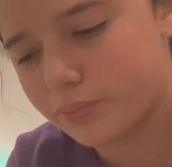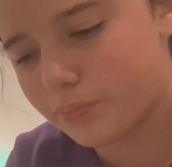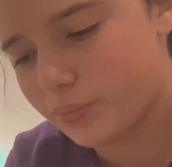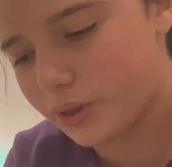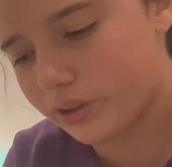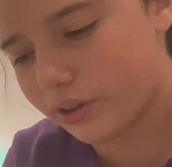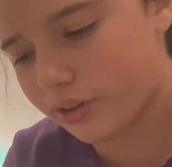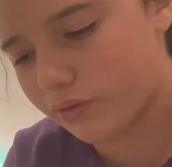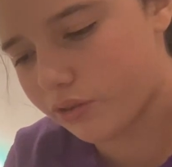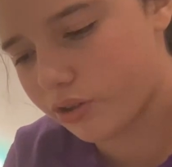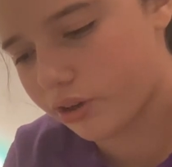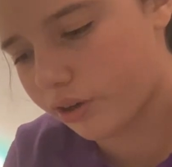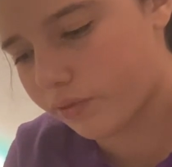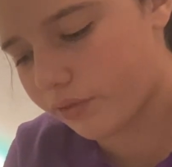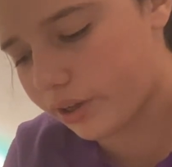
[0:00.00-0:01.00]
be like
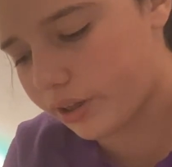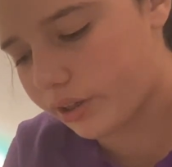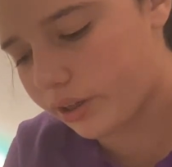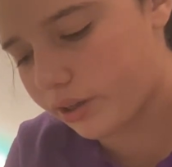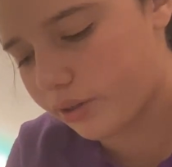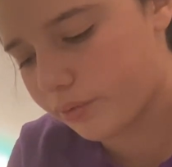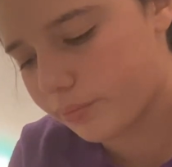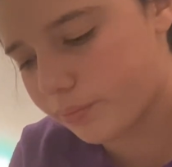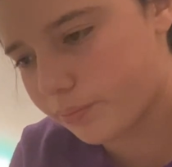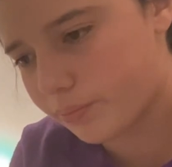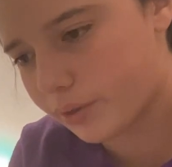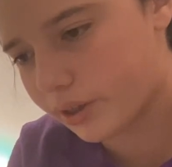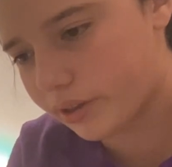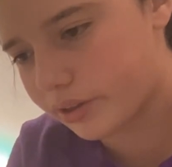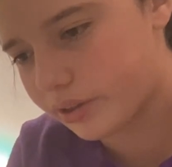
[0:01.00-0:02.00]
good at writing,
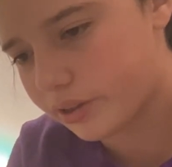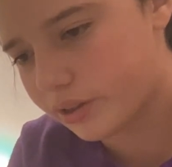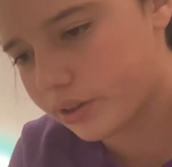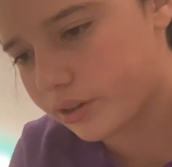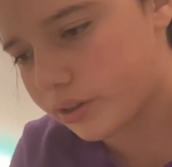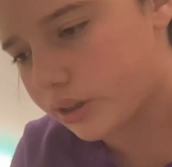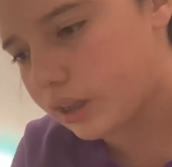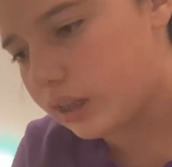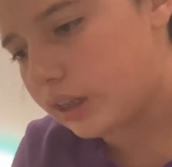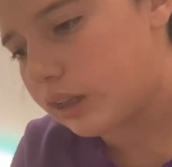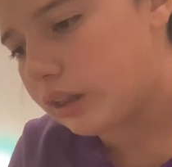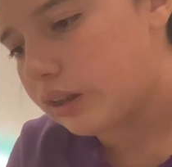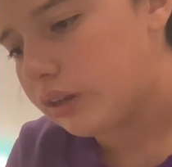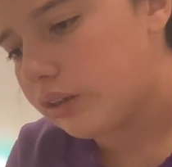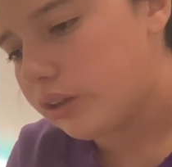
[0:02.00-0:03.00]
but
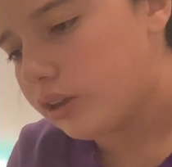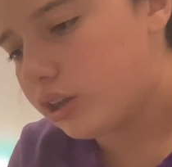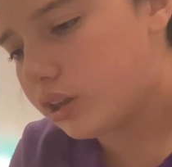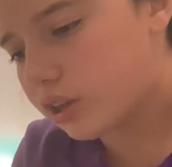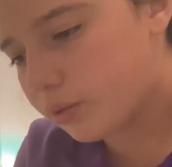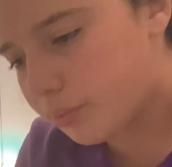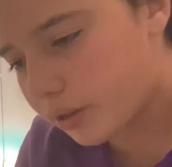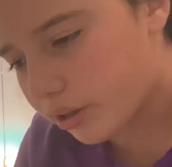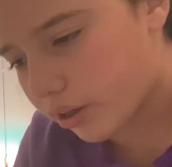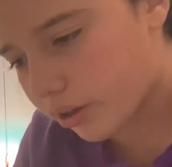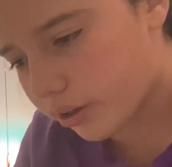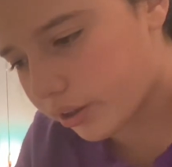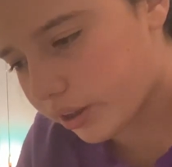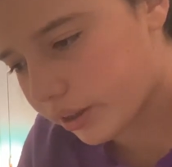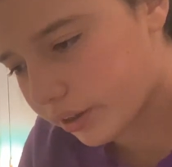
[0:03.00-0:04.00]
to be
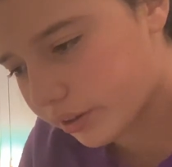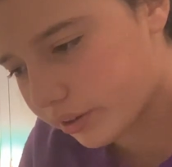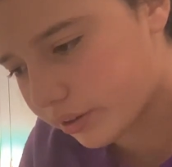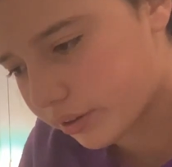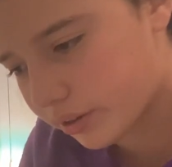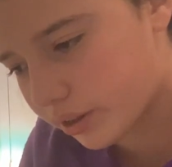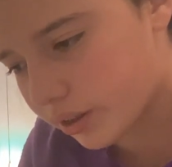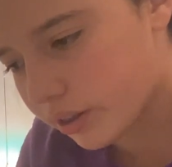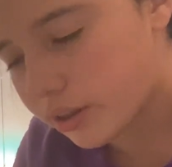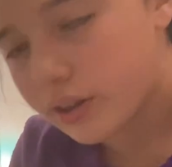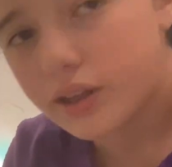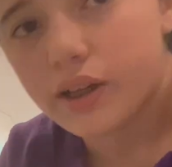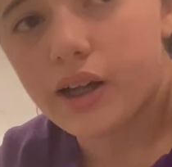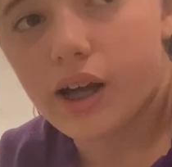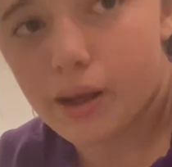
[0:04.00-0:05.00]
honest,
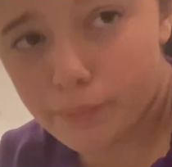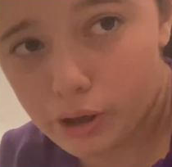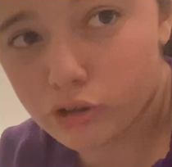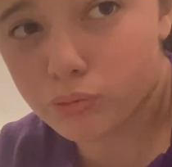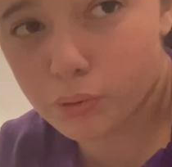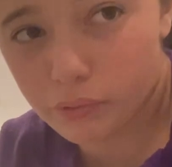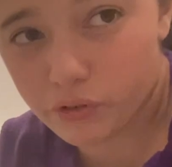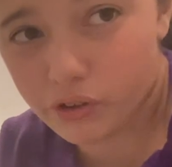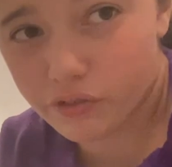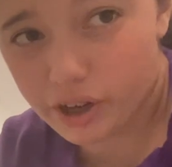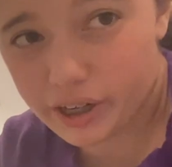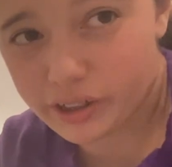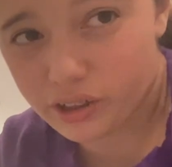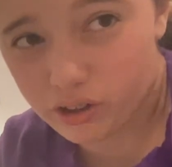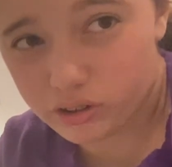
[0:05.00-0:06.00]
I much prefer
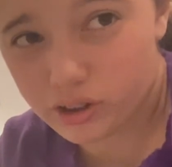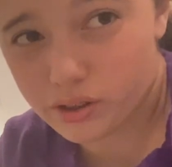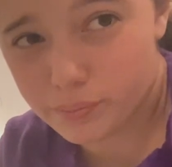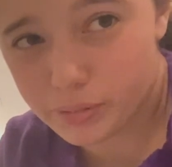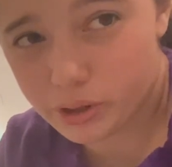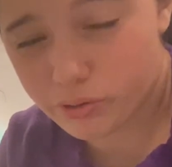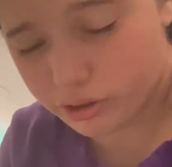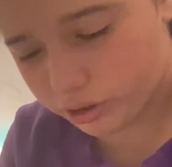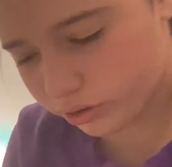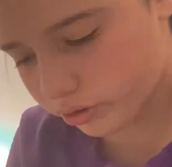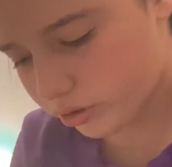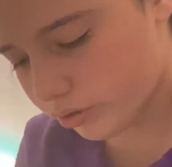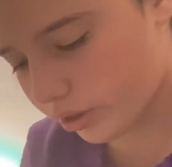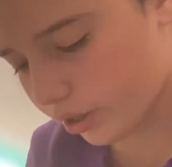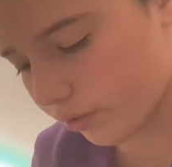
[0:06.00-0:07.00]
writing on the computer. Okay,